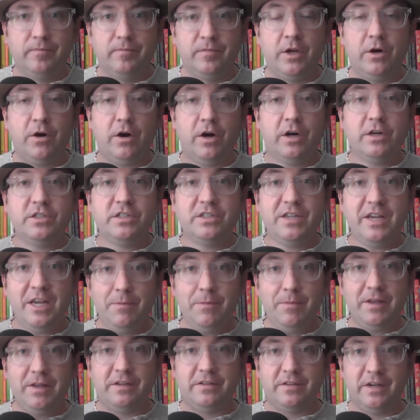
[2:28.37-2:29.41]
There are
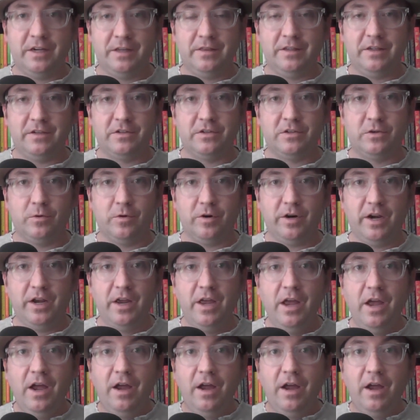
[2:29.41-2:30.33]
demons in this story.